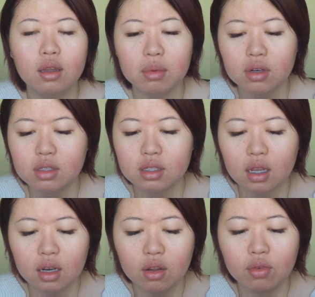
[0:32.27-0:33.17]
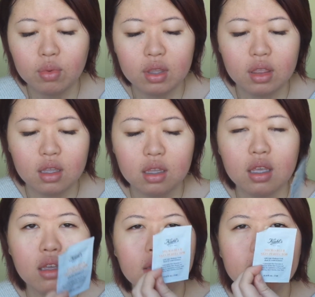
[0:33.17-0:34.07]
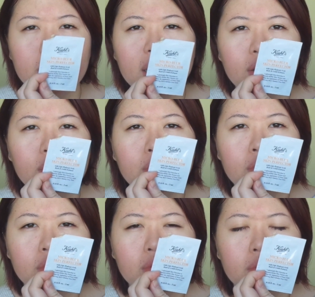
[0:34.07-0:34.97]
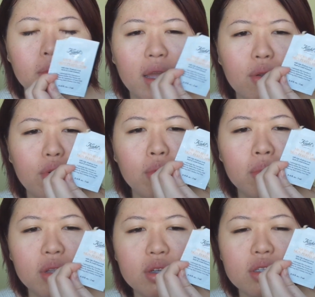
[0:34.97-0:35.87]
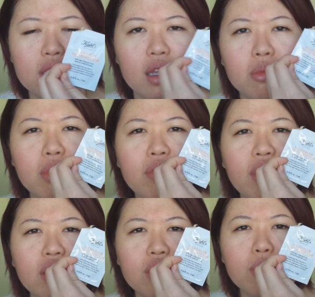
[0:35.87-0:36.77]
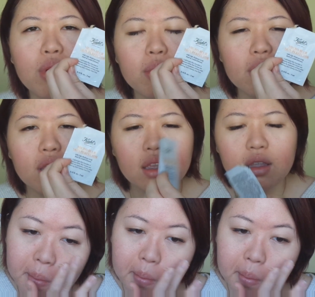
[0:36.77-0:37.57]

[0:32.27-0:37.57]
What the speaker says: I'm gonna start off with the Kiehl's Microblur Skin Perfector primer thing.